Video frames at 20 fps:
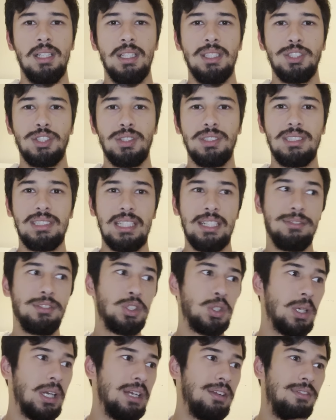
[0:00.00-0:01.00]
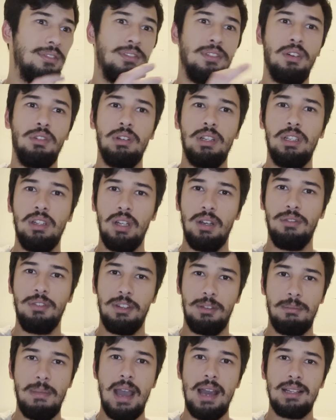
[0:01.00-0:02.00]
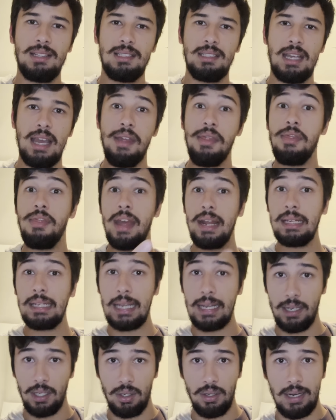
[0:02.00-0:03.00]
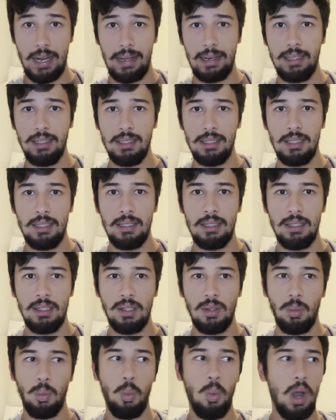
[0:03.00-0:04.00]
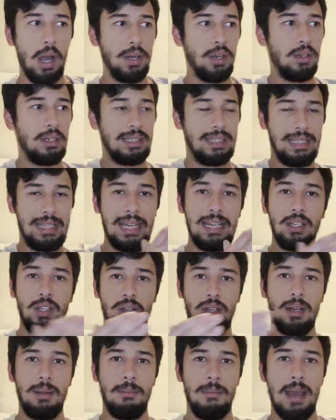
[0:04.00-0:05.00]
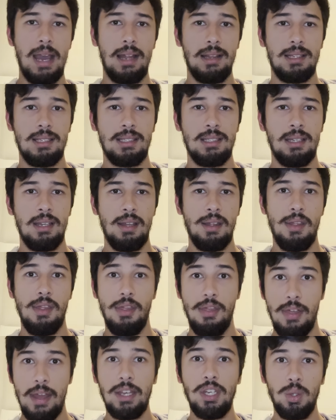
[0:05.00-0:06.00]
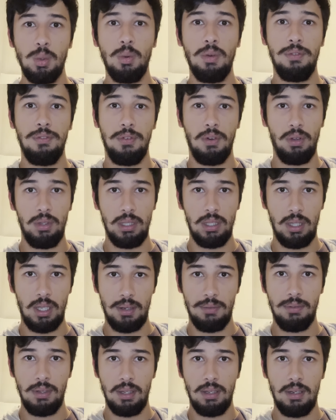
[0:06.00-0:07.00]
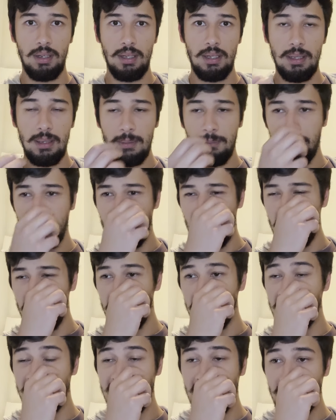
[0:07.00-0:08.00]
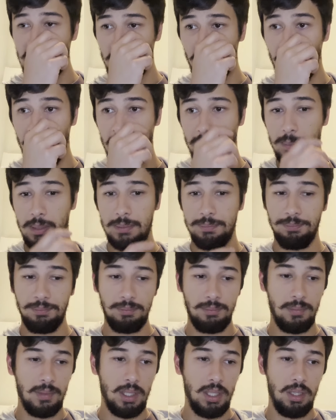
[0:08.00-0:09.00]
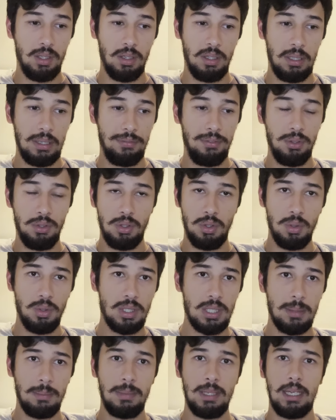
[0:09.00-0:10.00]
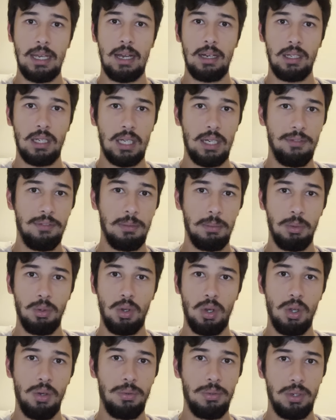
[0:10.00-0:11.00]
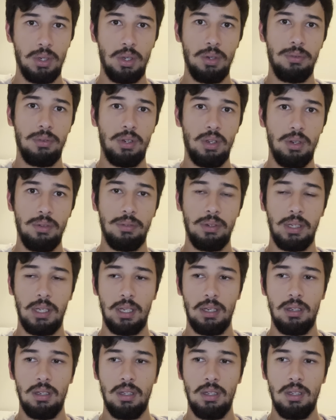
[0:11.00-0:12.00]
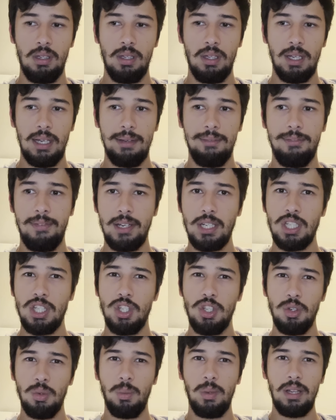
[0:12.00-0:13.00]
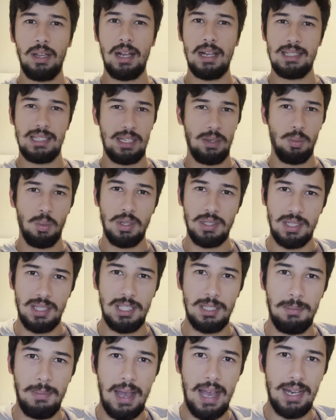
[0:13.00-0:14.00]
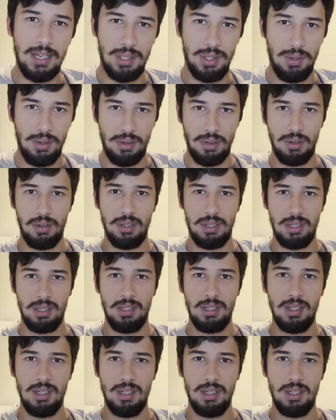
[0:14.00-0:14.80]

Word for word: So instead of trying to fall in love with maths and then getting good at it, why not get good at maths? Then you will fall in love with it. I know this sounds weird, but you know, if you do something uncomfortable over and over and over again, eventually you realize it wasn't as bad as you thought.